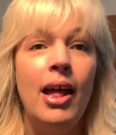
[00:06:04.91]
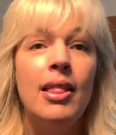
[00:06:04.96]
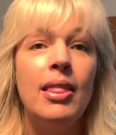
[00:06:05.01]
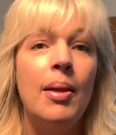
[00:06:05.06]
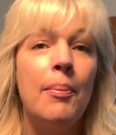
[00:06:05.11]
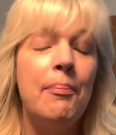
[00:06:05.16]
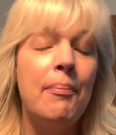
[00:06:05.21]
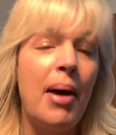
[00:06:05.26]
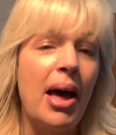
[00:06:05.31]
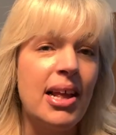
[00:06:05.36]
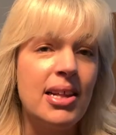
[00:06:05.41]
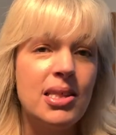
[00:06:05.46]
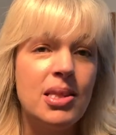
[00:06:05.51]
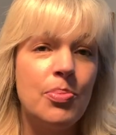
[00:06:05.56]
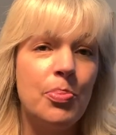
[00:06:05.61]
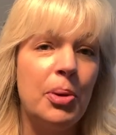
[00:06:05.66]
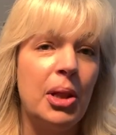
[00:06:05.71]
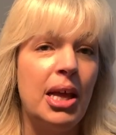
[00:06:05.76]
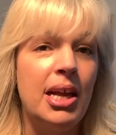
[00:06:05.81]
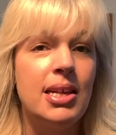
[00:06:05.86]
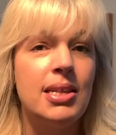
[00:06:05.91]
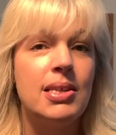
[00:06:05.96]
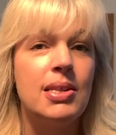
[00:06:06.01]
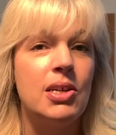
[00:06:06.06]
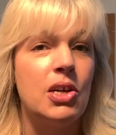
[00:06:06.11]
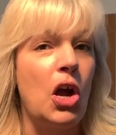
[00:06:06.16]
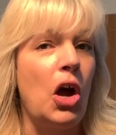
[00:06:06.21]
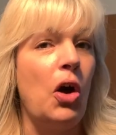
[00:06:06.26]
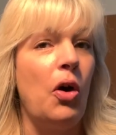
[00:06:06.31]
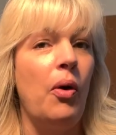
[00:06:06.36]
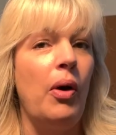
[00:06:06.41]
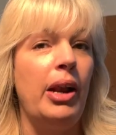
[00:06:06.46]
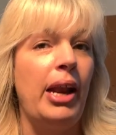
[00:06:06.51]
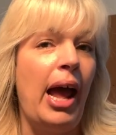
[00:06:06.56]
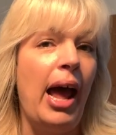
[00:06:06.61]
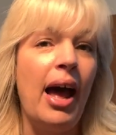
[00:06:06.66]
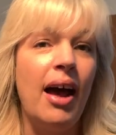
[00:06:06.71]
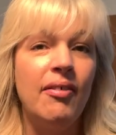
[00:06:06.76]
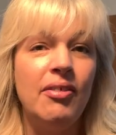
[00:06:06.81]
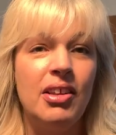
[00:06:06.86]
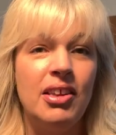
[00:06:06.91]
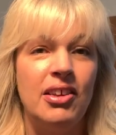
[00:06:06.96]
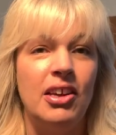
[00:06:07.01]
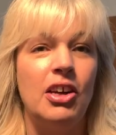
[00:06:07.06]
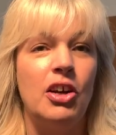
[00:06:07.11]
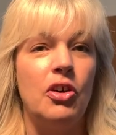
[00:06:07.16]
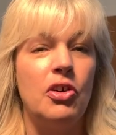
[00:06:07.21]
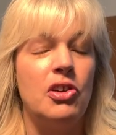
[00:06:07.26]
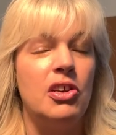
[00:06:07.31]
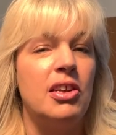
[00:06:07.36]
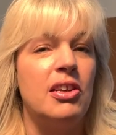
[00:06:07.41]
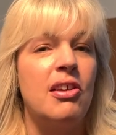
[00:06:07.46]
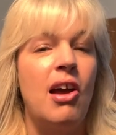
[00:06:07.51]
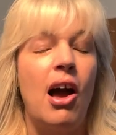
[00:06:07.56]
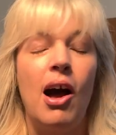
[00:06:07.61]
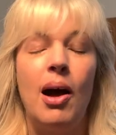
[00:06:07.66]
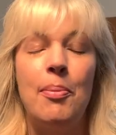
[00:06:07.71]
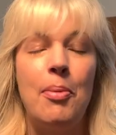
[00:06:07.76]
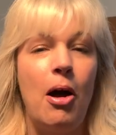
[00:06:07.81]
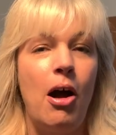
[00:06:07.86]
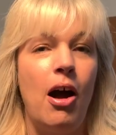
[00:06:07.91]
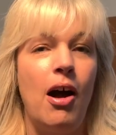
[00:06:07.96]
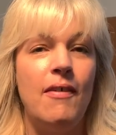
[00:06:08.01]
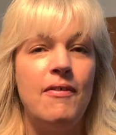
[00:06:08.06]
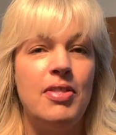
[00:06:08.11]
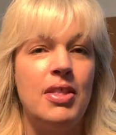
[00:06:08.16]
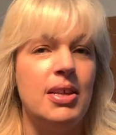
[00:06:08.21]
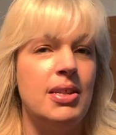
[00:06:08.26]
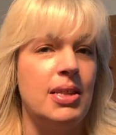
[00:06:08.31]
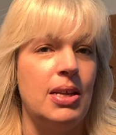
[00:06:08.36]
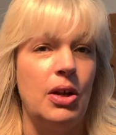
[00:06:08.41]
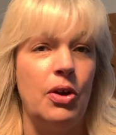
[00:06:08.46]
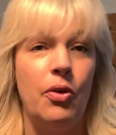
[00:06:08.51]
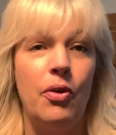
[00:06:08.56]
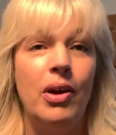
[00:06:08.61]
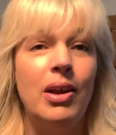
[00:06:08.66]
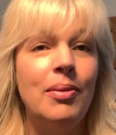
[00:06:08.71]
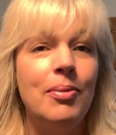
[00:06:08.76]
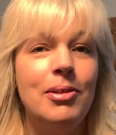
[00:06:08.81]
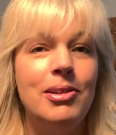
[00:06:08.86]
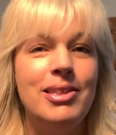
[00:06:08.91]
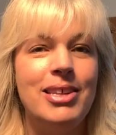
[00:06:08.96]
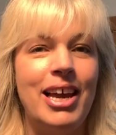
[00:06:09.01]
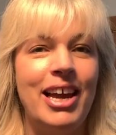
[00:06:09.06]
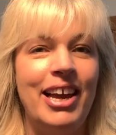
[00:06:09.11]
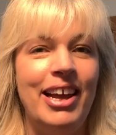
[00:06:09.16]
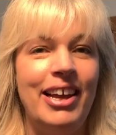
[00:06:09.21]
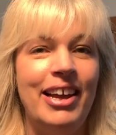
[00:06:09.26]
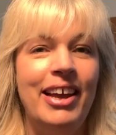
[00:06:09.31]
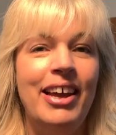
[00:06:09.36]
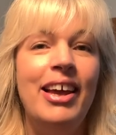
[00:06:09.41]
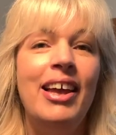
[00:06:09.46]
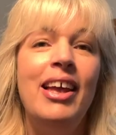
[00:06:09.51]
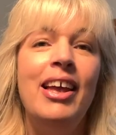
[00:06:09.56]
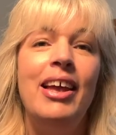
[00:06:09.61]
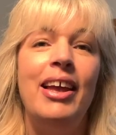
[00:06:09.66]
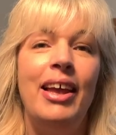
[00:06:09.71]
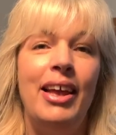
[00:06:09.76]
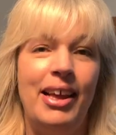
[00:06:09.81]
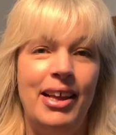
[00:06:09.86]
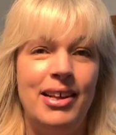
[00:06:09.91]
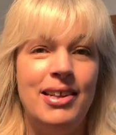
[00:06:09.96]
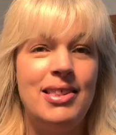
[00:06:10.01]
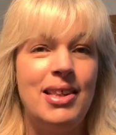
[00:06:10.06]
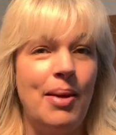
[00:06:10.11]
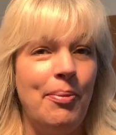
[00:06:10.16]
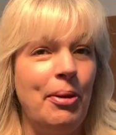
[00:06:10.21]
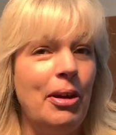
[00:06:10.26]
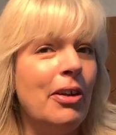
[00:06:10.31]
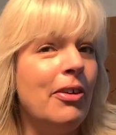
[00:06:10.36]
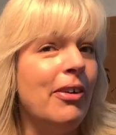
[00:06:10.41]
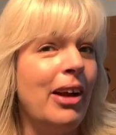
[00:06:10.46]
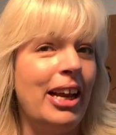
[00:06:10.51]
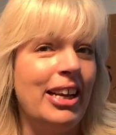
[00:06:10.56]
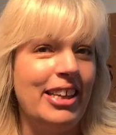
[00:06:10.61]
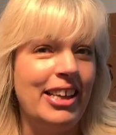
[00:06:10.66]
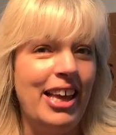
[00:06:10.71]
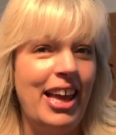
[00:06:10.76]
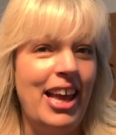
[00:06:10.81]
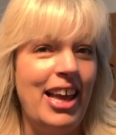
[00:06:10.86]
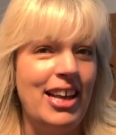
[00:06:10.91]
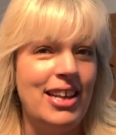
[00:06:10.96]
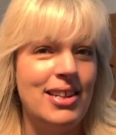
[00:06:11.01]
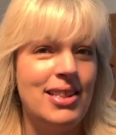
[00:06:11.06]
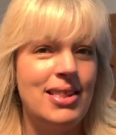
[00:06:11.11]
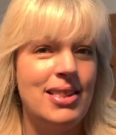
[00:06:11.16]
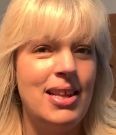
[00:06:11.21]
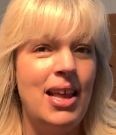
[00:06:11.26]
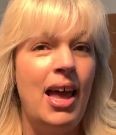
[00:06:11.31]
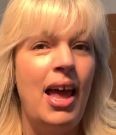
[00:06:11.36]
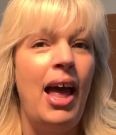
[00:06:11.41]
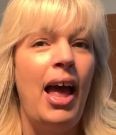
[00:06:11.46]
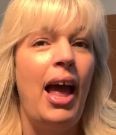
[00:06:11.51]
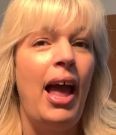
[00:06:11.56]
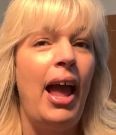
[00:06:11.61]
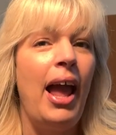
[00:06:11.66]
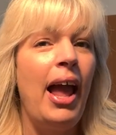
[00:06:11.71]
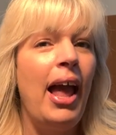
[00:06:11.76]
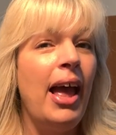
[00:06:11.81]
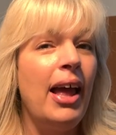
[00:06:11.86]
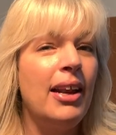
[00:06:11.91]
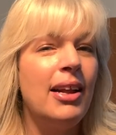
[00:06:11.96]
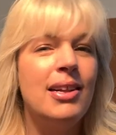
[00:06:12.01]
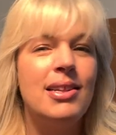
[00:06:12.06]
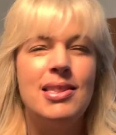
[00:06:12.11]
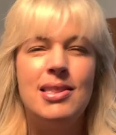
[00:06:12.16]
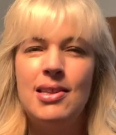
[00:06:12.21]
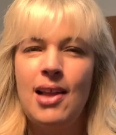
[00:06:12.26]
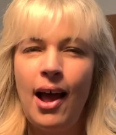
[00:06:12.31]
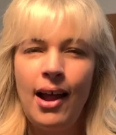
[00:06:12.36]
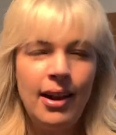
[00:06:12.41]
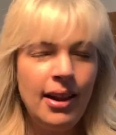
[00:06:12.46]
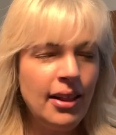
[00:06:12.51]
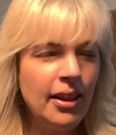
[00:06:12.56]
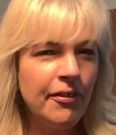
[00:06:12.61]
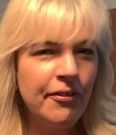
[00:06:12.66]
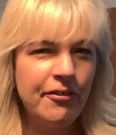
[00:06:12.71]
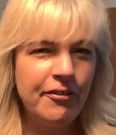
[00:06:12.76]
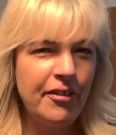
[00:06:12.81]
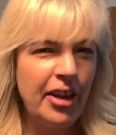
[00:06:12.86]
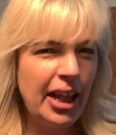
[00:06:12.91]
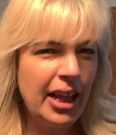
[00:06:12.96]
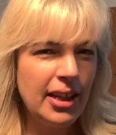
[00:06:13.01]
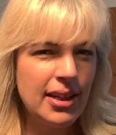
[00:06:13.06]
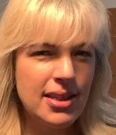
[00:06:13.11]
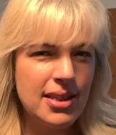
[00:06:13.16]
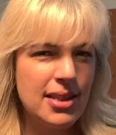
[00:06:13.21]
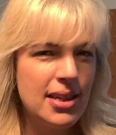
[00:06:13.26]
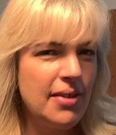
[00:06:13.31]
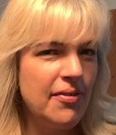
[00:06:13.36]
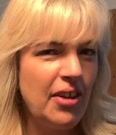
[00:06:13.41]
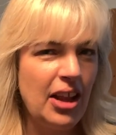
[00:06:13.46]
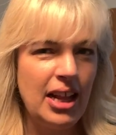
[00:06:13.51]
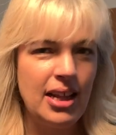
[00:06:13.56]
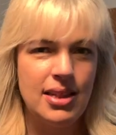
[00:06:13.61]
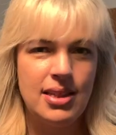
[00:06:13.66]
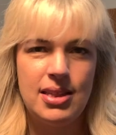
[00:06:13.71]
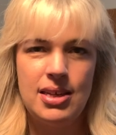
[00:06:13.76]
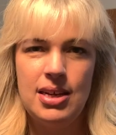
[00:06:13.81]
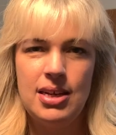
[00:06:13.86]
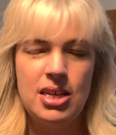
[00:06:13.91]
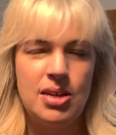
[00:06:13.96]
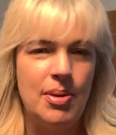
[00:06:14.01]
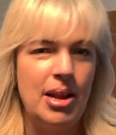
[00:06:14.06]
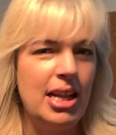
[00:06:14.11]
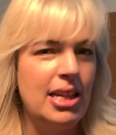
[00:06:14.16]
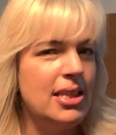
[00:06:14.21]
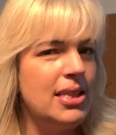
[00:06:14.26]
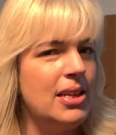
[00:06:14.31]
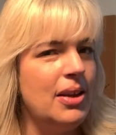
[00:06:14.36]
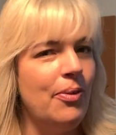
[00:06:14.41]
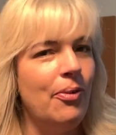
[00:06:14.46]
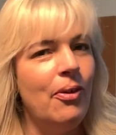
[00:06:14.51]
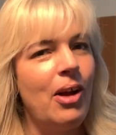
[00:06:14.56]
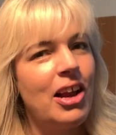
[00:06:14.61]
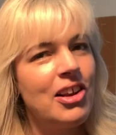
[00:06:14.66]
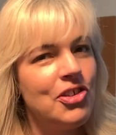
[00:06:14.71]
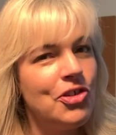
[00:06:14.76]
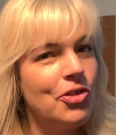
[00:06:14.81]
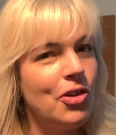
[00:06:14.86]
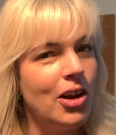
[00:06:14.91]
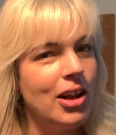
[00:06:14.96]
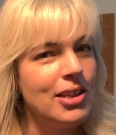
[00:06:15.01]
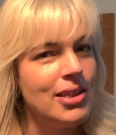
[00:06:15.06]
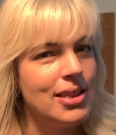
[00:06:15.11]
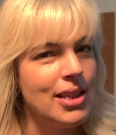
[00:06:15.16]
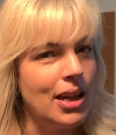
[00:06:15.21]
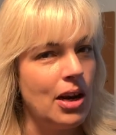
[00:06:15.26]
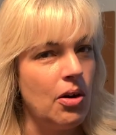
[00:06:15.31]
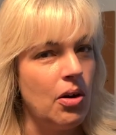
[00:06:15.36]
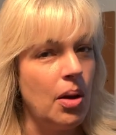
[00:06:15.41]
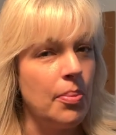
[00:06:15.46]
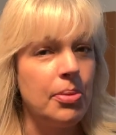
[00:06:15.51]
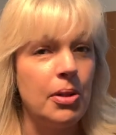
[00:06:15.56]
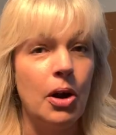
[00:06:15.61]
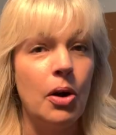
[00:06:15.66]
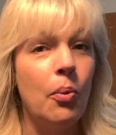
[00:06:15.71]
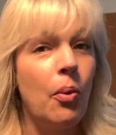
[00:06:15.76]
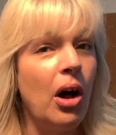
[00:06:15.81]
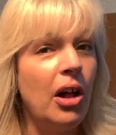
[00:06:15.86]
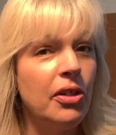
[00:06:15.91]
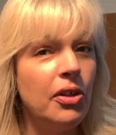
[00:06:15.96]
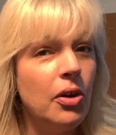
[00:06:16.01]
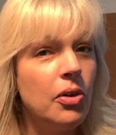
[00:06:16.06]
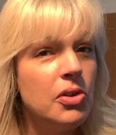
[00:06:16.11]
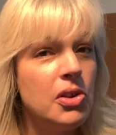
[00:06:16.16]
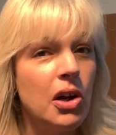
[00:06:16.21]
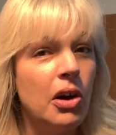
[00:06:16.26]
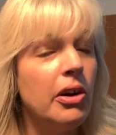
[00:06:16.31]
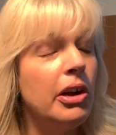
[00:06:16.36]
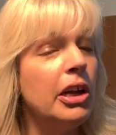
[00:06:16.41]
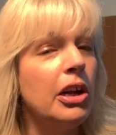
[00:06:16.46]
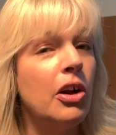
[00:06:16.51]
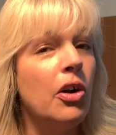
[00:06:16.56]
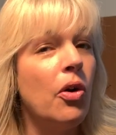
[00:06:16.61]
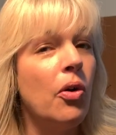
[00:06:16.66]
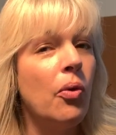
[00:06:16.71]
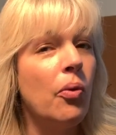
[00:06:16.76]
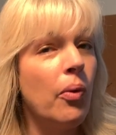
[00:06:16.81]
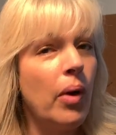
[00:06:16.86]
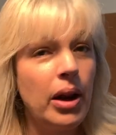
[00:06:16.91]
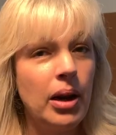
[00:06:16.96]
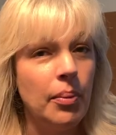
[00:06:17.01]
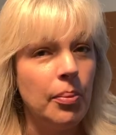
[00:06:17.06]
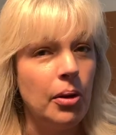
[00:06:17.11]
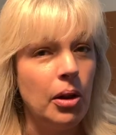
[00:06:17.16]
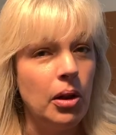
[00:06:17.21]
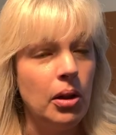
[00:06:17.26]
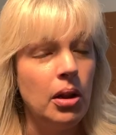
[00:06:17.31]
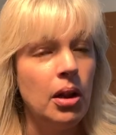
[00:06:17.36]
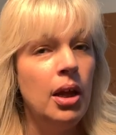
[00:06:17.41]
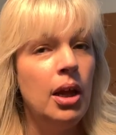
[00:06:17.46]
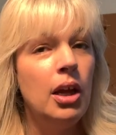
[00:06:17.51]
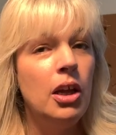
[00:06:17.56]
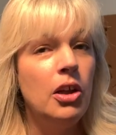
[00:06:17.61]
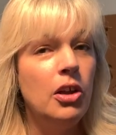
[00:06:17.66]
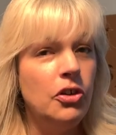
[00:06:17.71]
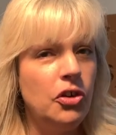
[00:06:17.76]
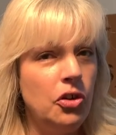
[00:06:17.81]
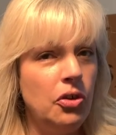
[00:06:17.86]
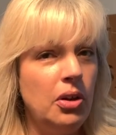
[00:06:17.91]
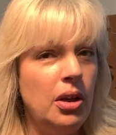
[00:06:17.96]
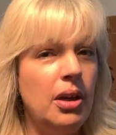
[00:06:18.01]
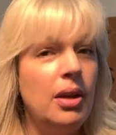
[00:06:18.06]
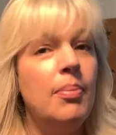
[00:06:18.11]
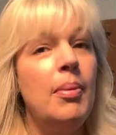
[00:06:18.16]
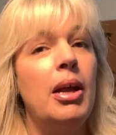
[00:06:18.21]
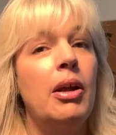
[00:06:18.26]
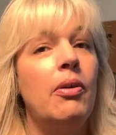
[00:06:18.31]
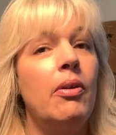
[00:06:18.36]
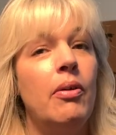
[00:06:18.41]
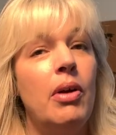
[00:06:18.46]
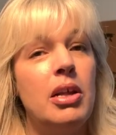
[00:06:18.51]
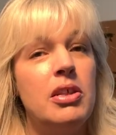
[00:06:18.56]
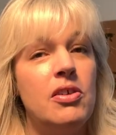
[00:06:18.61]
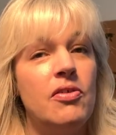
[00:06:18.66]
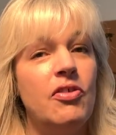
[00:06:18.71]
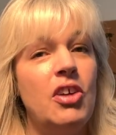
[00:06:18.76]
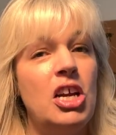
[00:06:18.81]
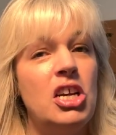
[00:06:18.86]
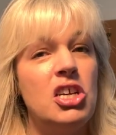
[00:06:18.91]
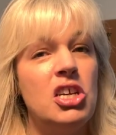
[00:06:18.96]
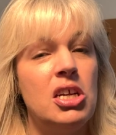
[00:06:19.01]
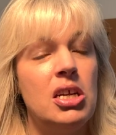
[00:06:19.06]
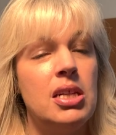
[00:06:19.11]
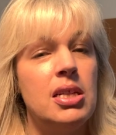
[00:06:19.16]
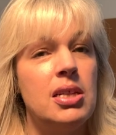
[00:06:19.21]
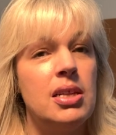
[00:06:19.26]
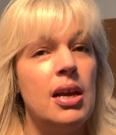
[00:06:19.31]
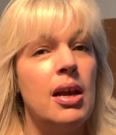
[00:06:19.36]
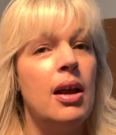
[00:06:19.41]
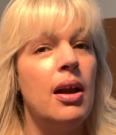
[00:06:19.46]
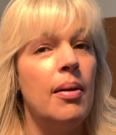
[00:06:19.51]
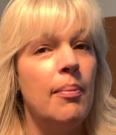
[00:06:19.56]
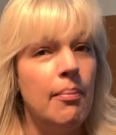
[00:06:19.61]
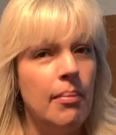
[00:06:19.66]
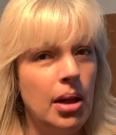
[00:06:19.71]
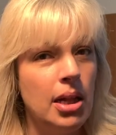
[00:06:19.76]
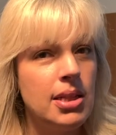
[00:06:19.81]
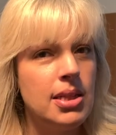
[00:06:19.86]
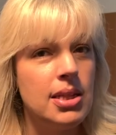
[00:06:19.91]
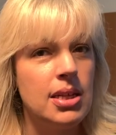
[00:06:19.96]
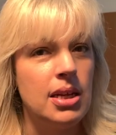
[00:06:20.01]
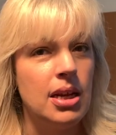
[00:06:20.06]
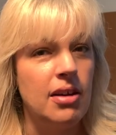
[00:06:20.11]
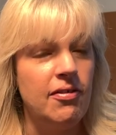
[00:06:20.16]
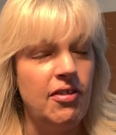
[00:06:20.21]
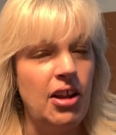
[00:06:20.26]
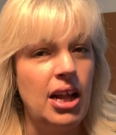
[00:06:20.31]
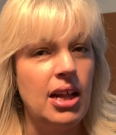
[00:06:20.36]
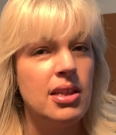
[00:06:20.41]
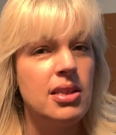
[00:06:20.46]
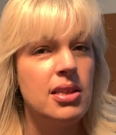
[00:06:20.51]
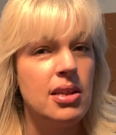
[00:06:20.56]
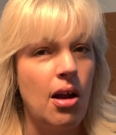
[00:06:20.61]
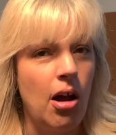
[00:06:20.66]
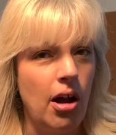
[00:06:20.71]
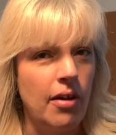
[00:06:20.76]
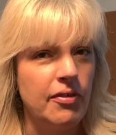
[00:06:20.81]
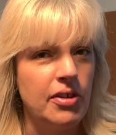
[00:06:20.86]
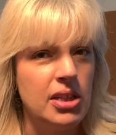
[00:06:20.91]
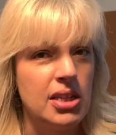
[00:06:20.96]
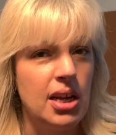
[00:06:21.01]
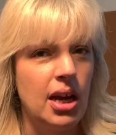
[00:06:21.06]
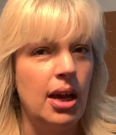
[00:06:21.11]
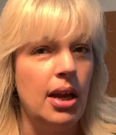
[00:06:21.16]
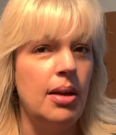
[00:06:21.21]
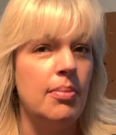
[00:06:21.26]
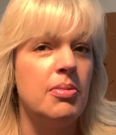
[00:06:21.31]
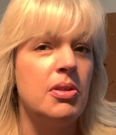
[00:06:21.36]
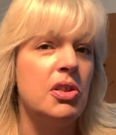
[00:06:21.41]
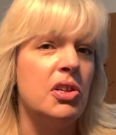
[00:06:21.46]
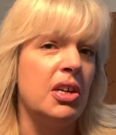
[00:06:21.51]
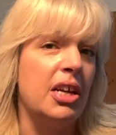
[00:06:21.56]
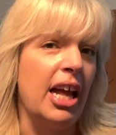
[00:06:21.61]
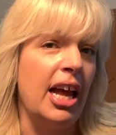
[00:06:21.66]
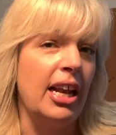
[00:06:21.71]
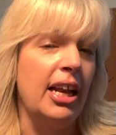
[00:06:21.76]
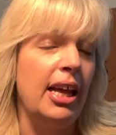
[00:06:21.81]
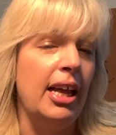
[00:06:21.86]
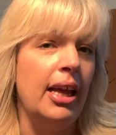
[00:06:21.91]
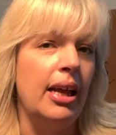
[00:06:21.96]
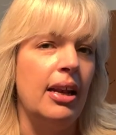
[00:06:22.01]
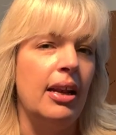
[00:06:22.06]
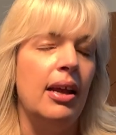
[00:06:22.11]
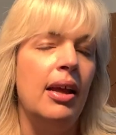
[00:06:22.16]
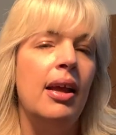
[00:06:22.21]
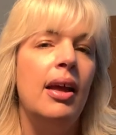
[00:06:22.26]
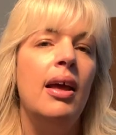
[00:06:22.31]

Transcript: The best place to go and have a dinner to top off this incredible day is up in Grand Case. And it's not at the fancy, fancy, schmancy restaurants that are up there. While those are incredible, you do need to make reservations months in advance, oftentimes, to get in.